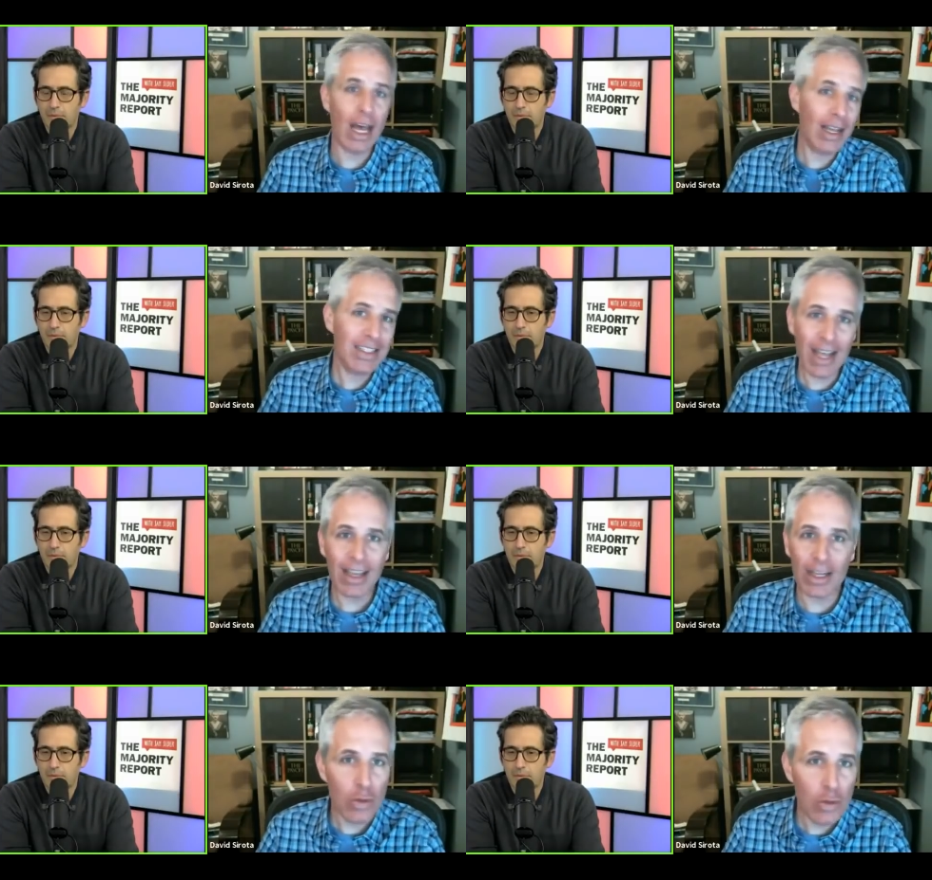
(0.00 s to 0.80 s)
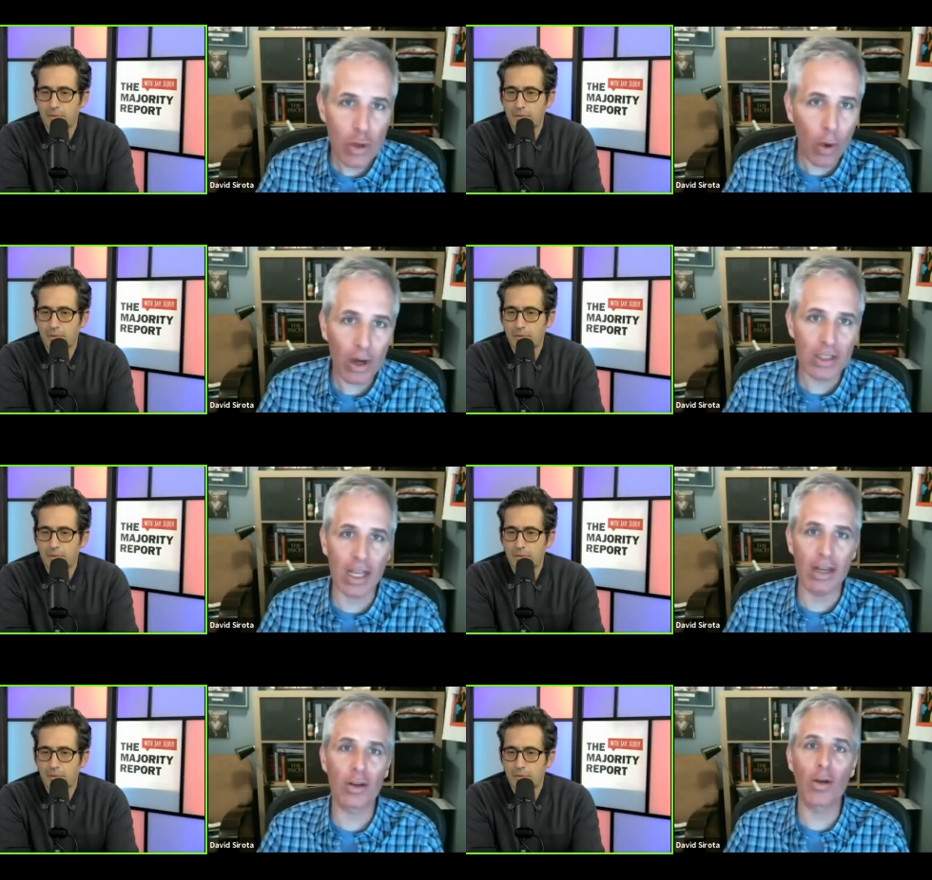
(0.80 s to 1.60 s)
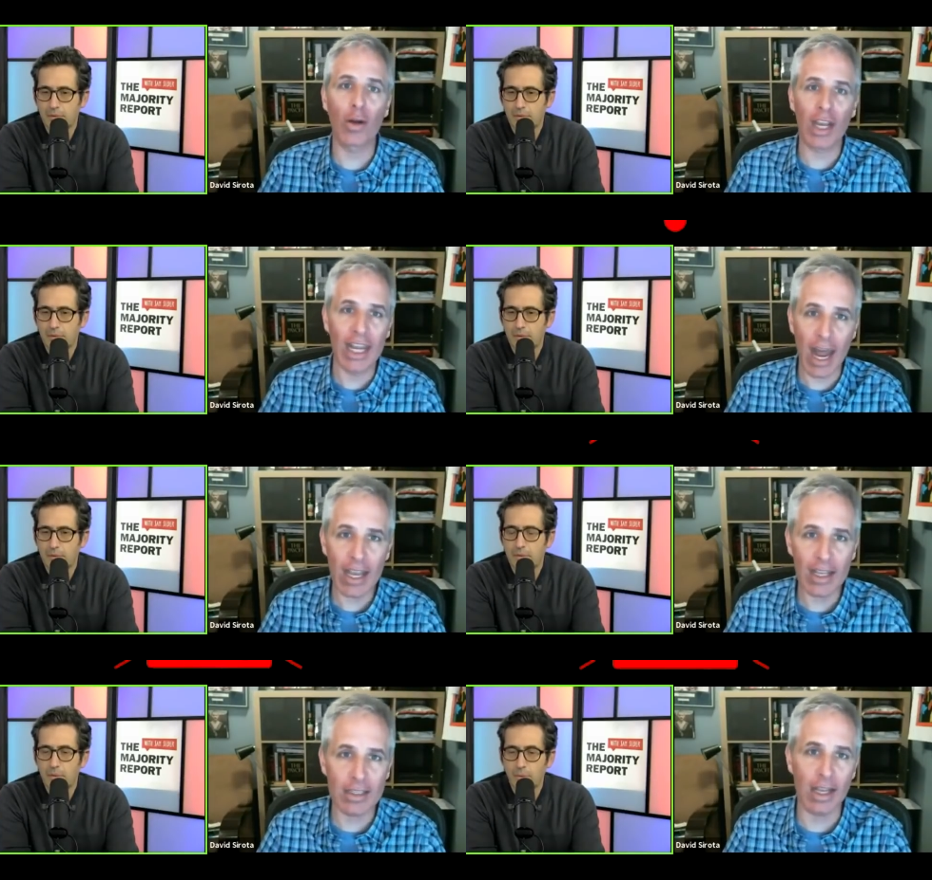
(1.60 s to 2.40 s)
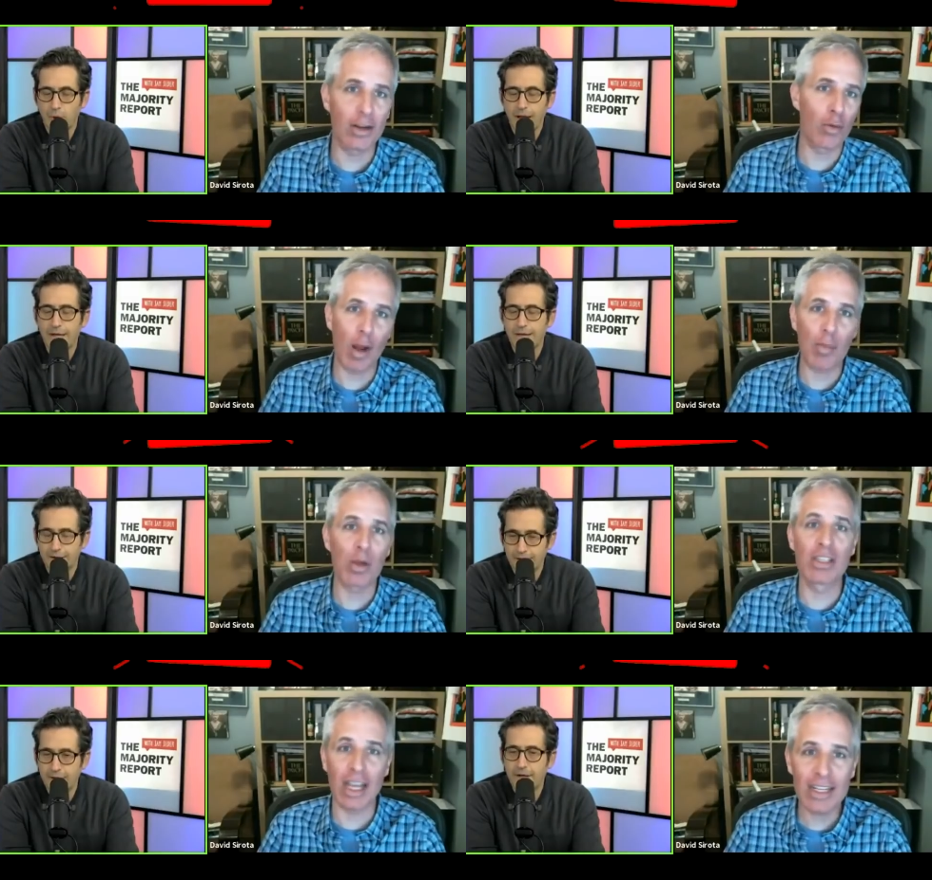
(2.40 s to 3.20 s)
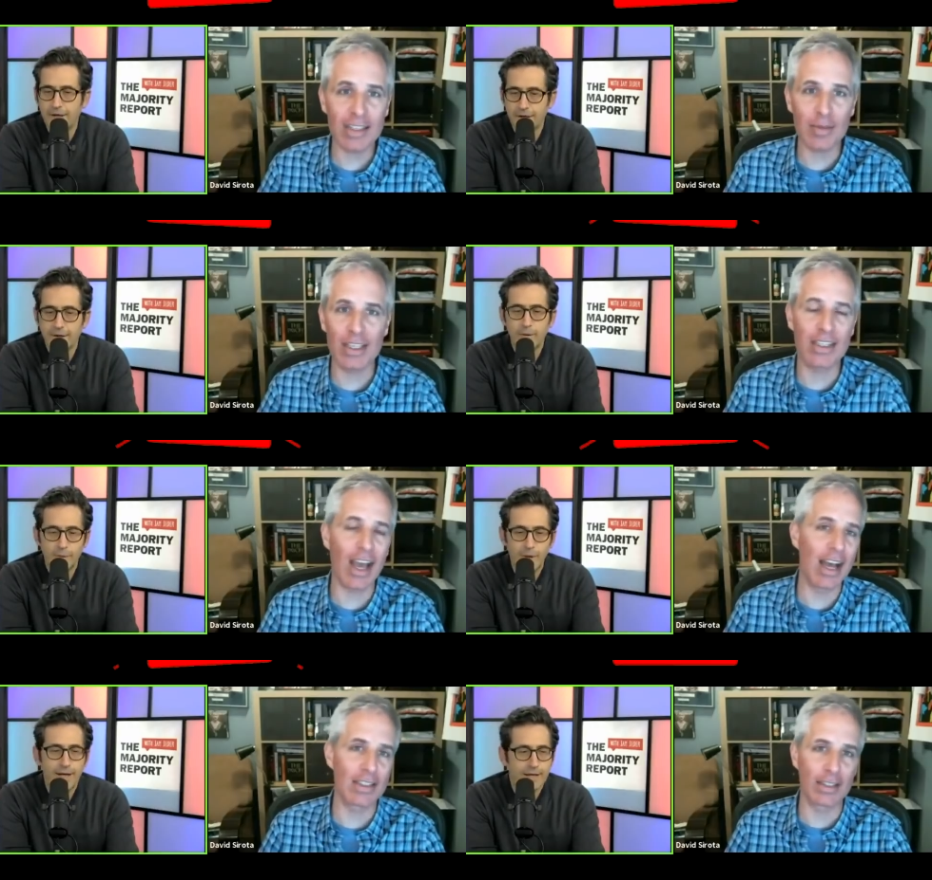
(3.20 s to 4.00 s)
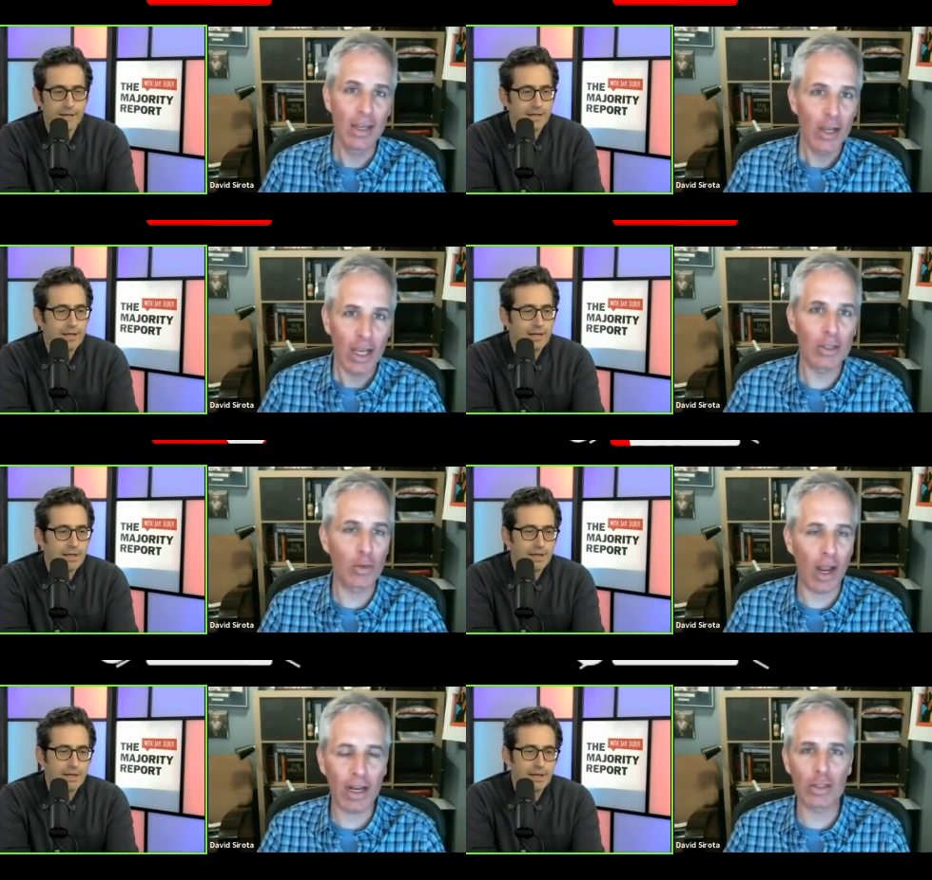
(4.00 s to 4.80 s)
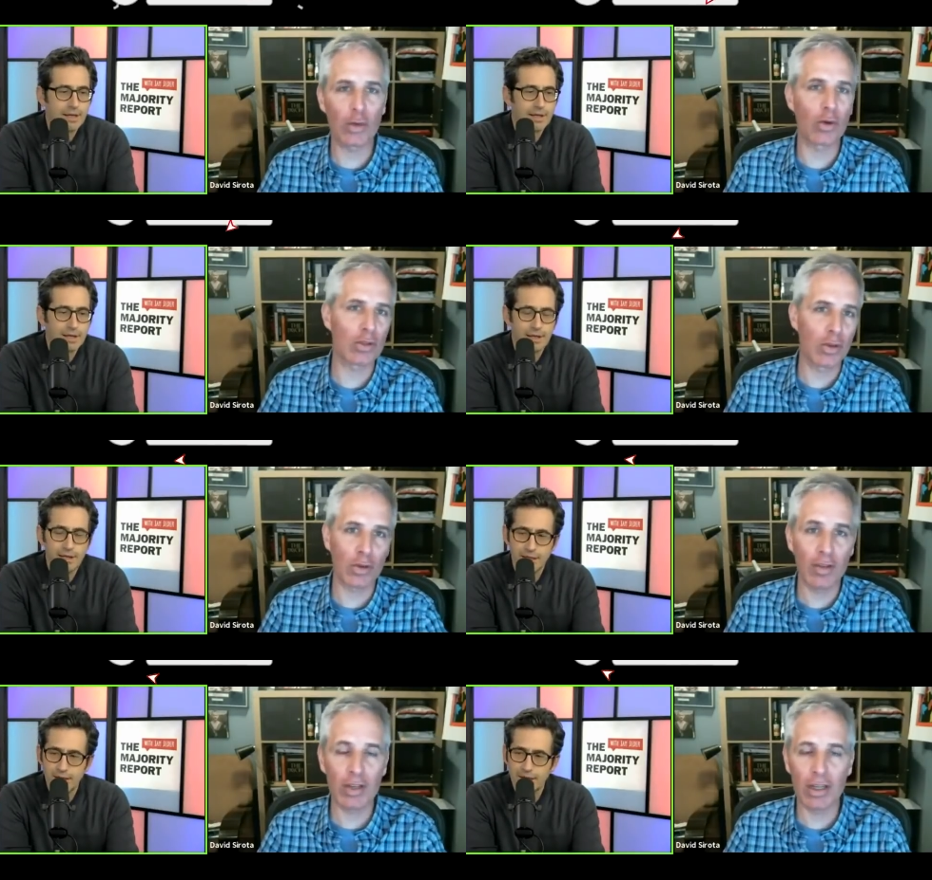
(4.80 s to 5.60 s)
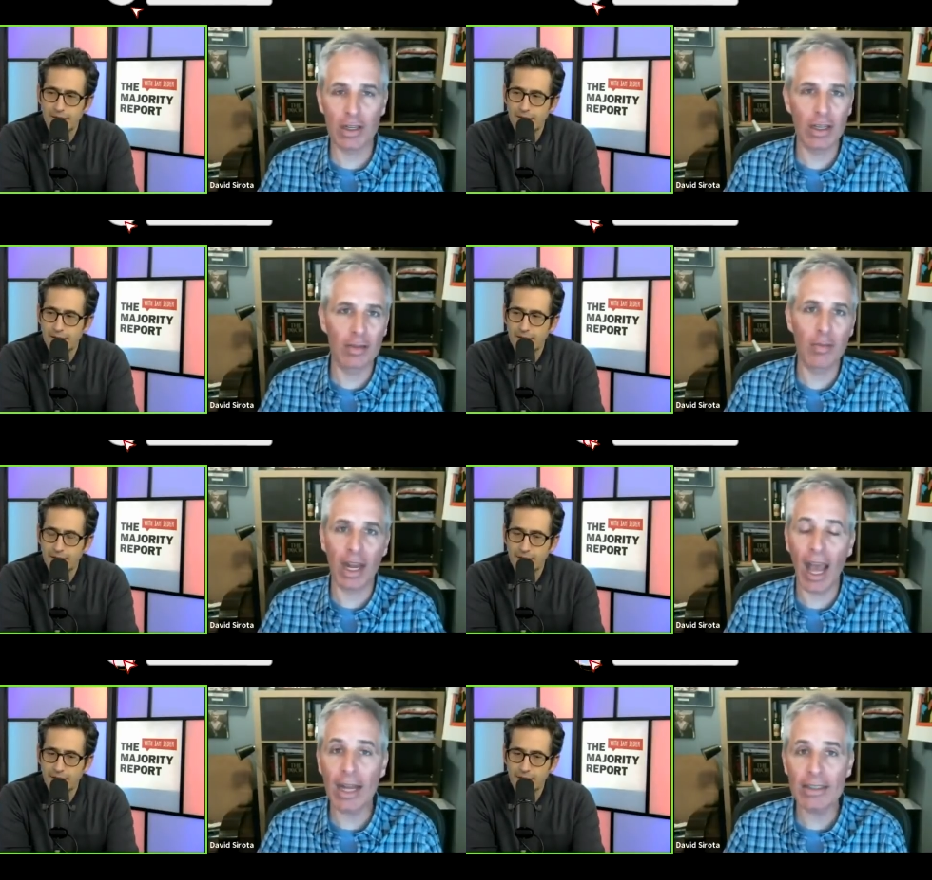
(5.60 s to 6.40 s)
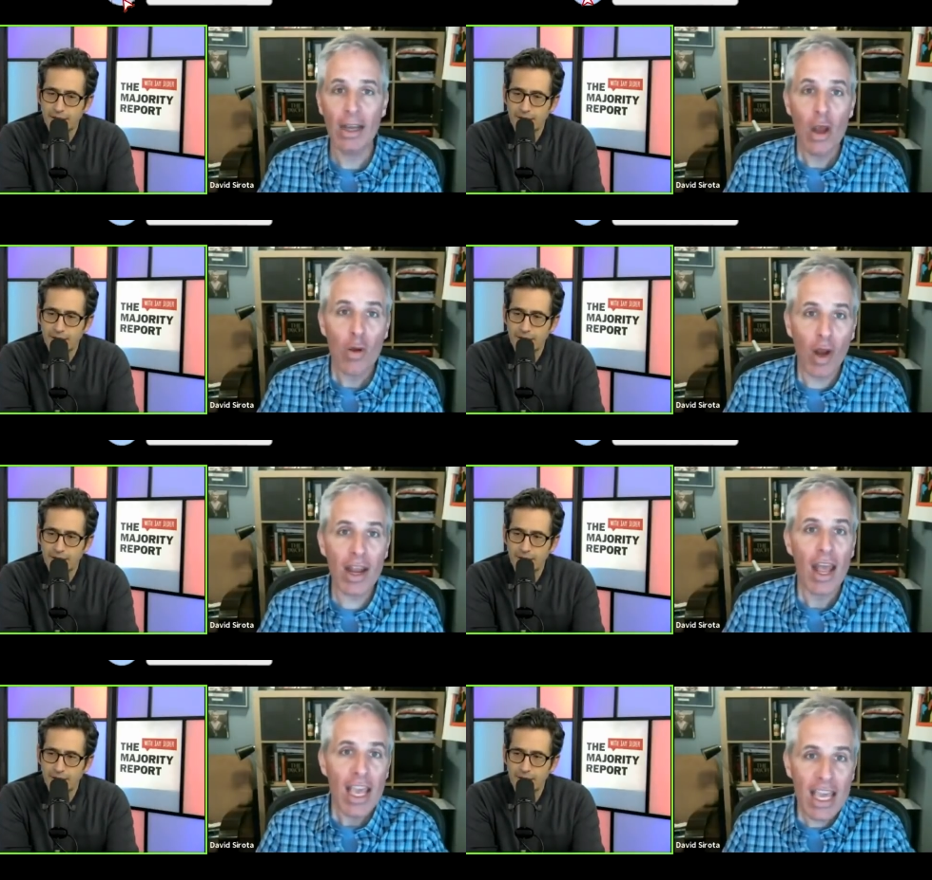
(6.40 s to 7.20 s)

Speaker 1: He's not like a New York senator or a Connecticut senator representing some of these guys in Greenwich or living in Manhattan, right?